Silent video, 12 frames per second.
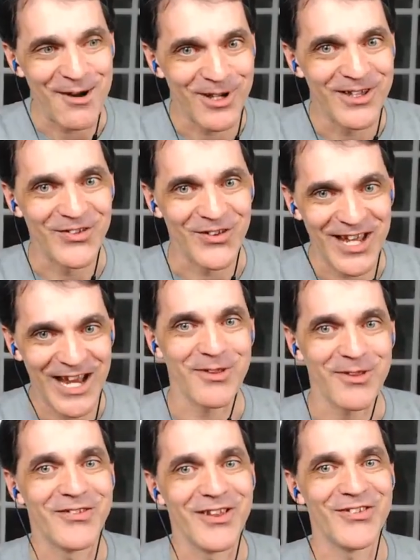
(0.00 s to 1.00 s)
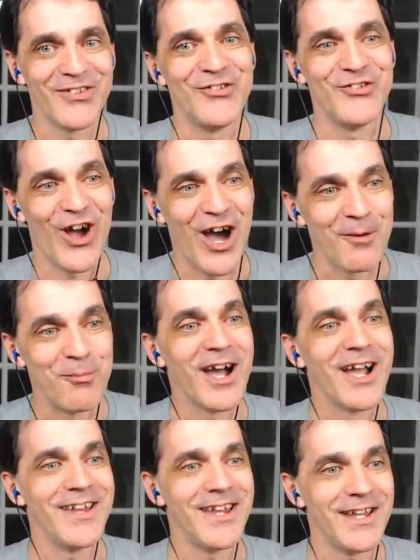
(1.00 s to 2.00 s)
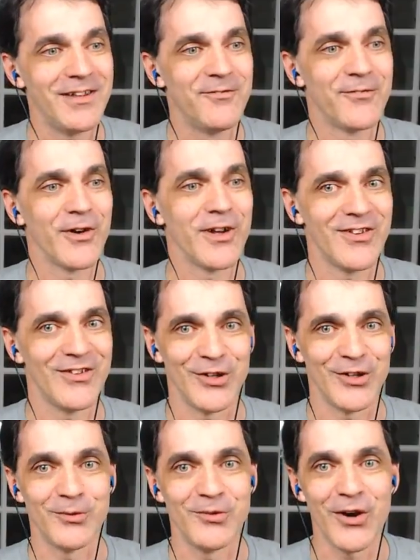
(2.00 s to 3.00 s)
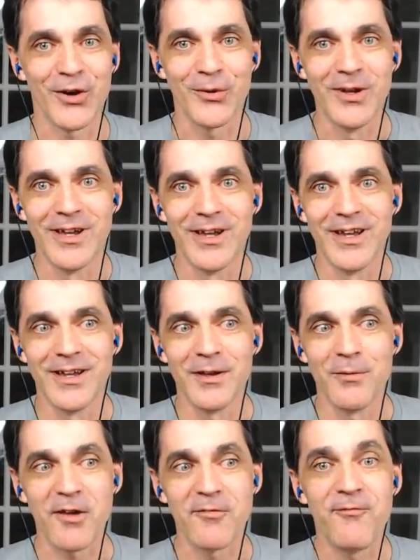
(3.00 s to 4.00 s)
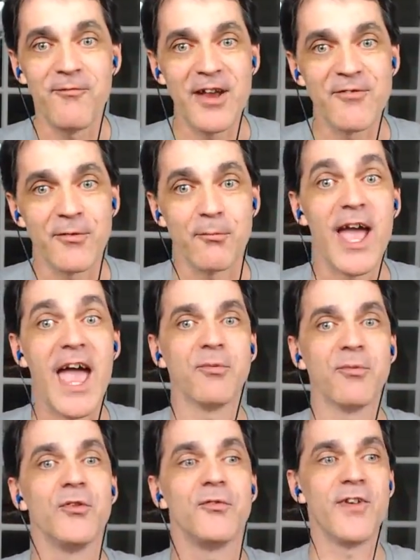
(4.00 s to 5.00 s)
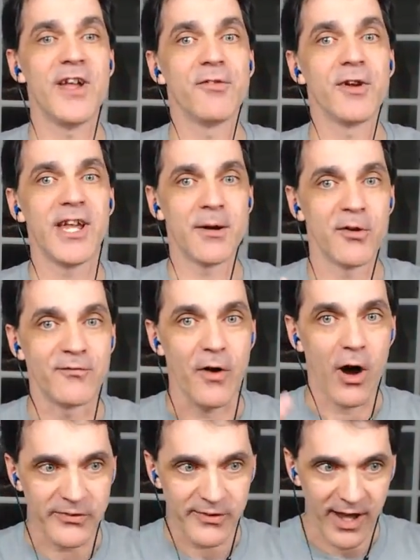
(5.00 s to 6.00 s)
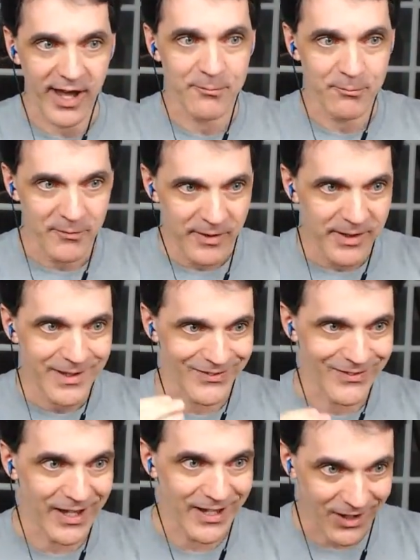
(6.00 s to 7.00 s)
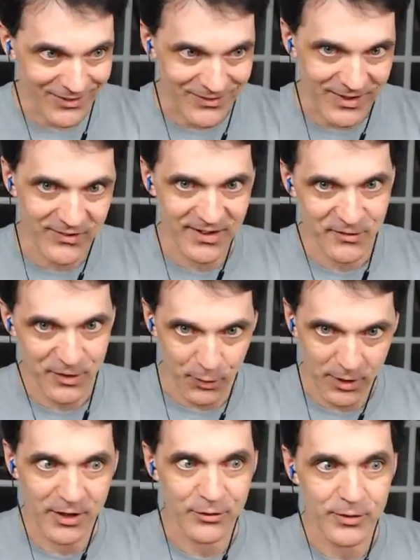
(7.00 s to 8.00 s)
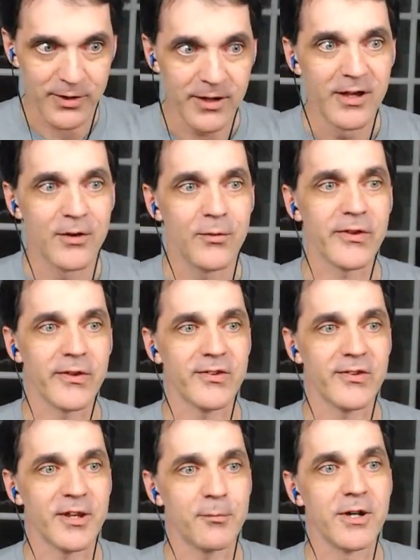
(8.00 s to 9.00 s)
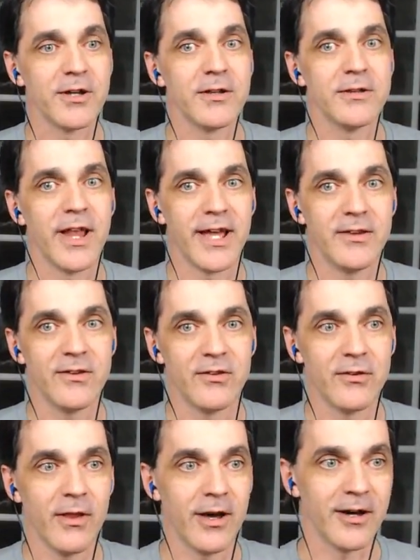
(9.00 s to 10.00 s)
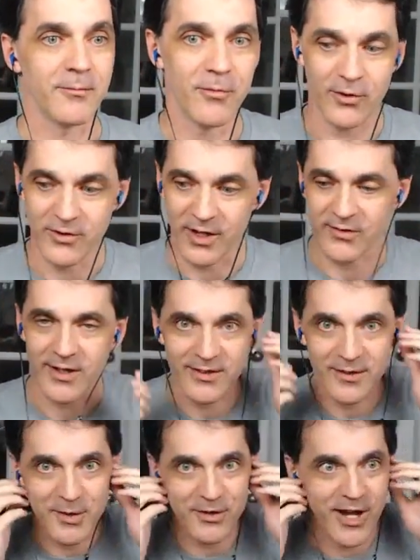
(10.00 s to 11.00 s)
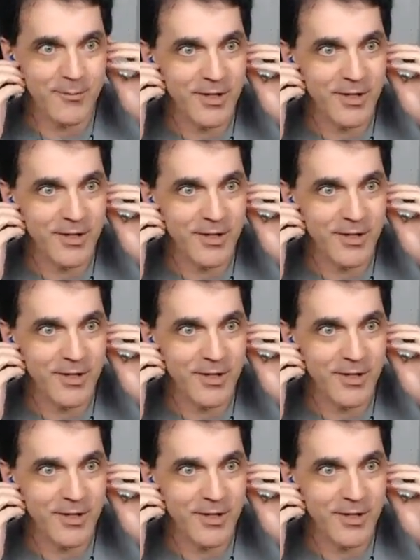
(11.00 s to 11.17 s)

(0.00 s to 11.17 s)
is a camera that does the job I need for it to do. So my absolute favorite camera of all time is a Nikon D7100 with a Sigma lens. Hold on a second, let me grab it.